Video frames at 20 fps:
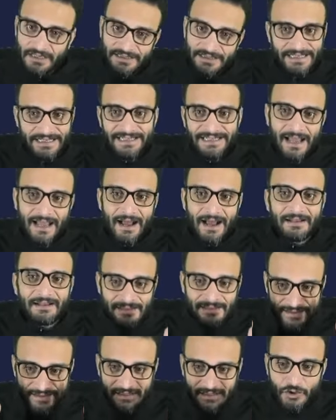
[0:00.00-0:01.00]
These are
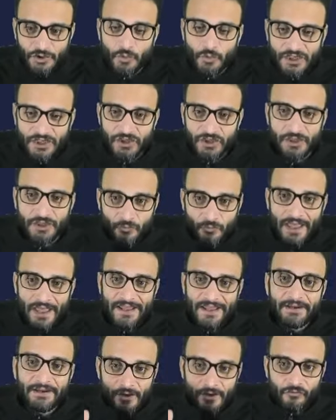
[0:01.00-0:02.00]
the situation
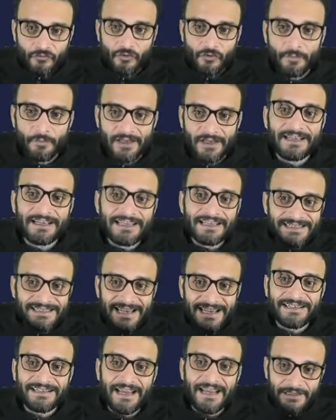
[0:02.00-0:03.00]
wherein a woman is
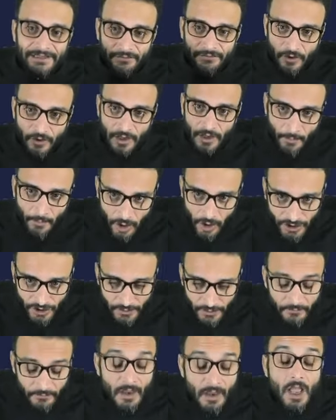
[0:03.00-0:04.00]
entitled for
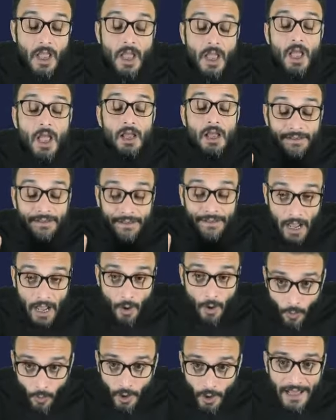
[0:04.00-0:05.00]
abortion.
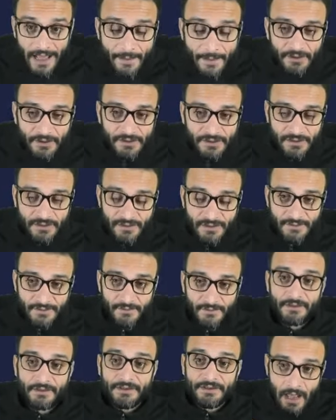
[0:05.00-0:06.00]
Now what
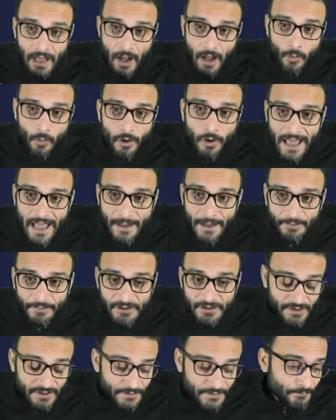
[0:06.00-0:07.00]
happens? Now what
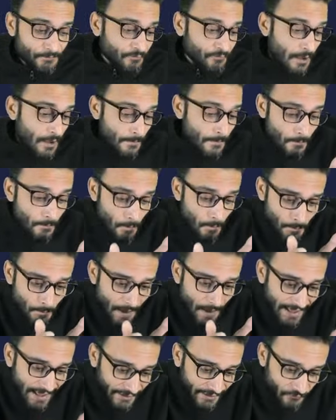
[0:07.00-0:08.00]
happens?
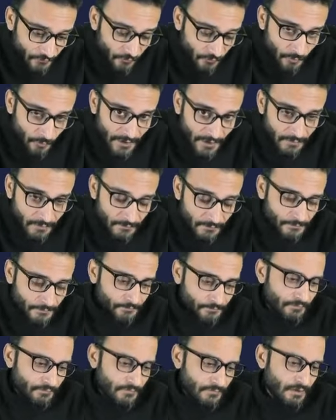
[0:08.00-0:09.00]
Married woman
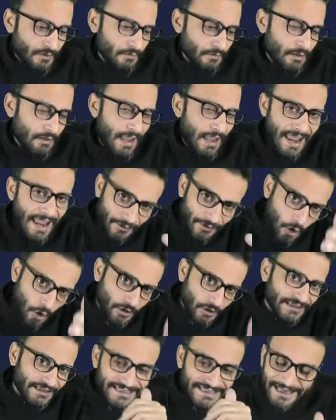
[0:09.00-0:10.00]
and
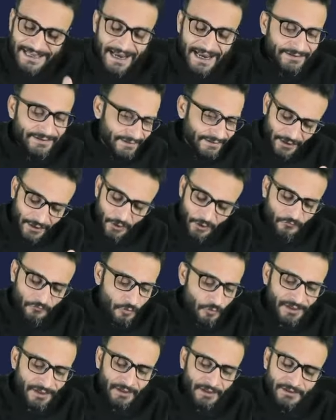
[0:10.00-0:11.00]
all these category of
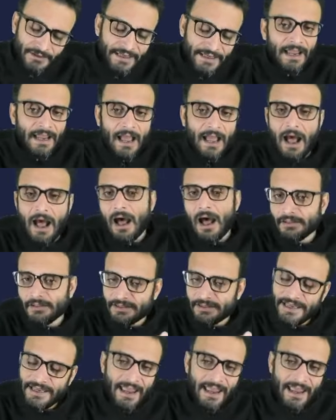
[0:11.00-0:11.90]
women, they are